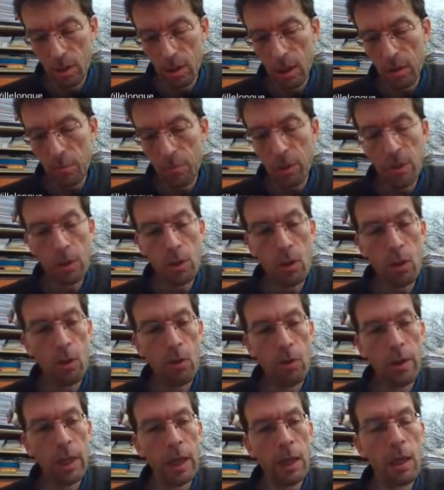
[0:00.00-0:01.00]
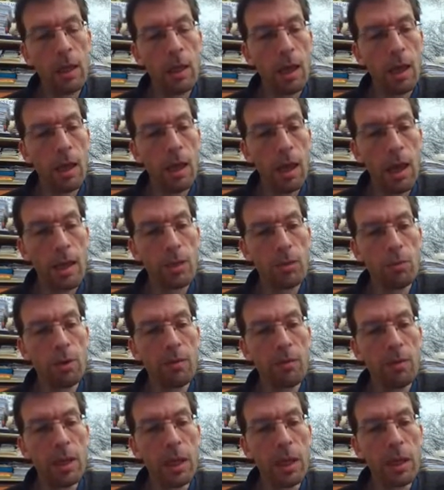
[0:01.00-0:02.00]
deepest coring has
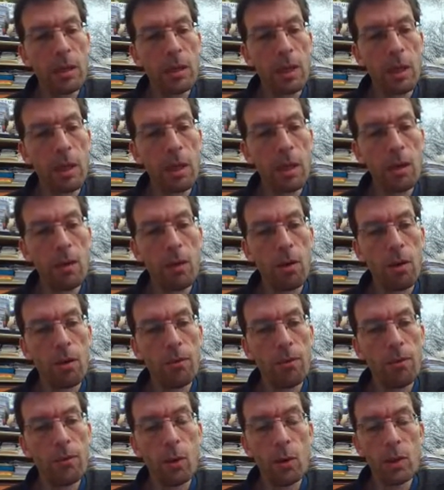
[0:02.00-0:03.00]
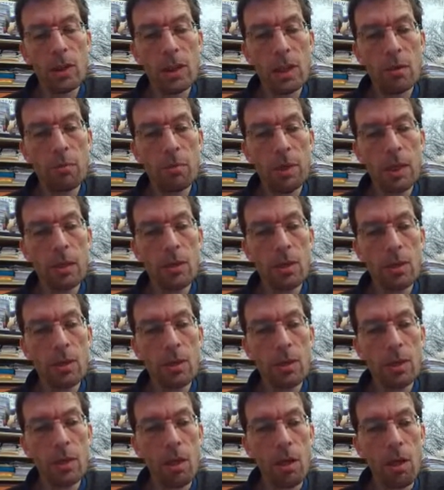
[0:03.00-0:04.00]
revealed 14
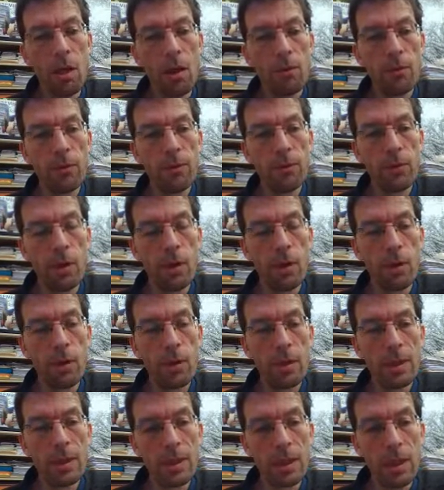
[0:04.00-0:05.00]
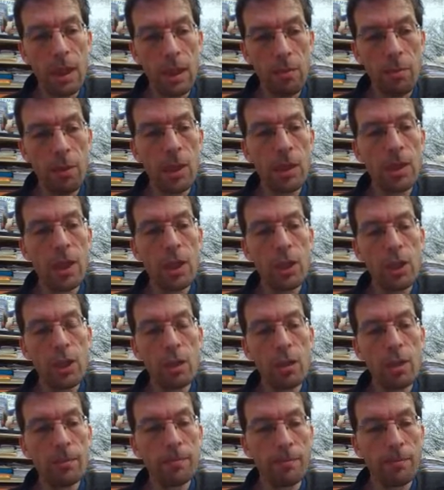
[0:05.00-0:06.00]
meters of
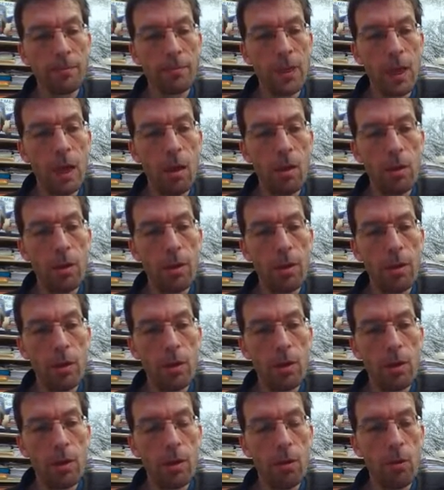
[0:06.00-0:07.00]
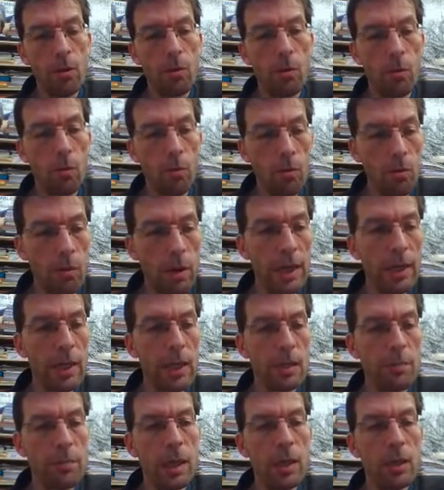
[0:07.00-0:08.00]
sedimentation on where
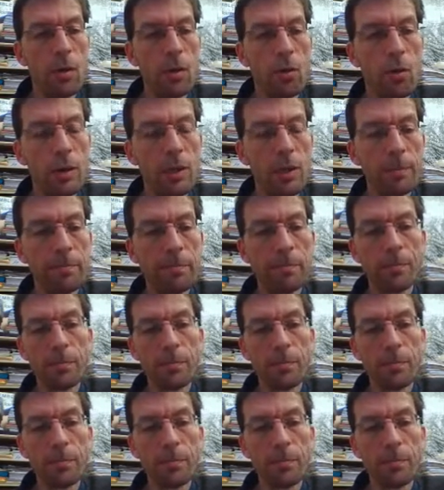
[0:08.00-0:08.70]
it has been cored.